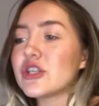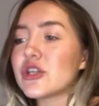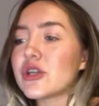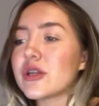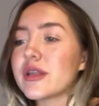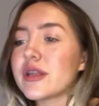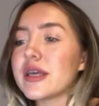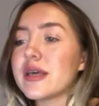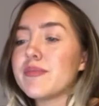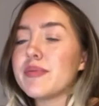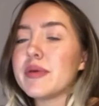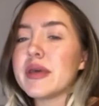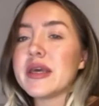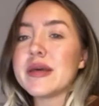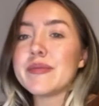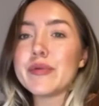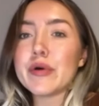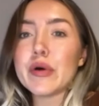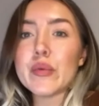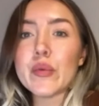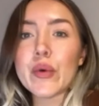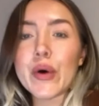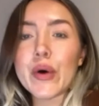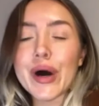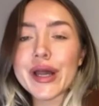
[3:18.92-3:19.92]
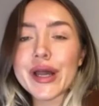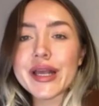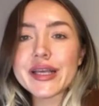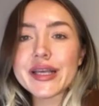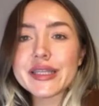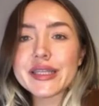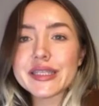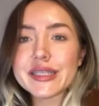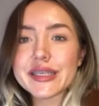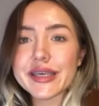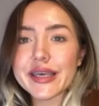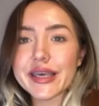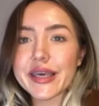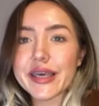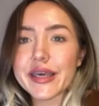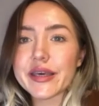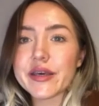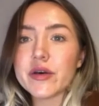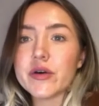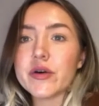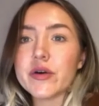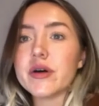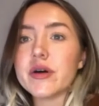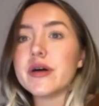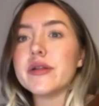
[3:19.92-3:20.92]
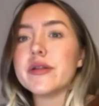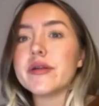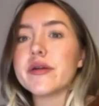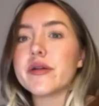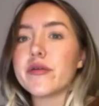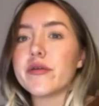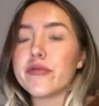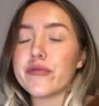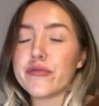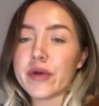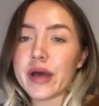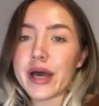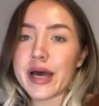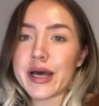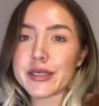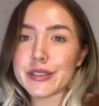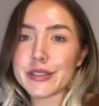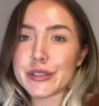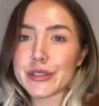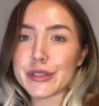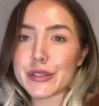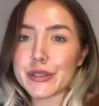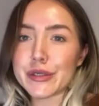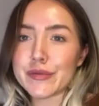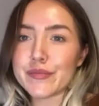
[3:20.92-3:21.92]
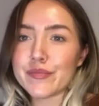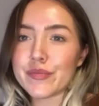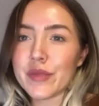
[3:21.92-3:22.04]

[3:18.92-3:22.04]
know, actually, people wanted to kill a little faster.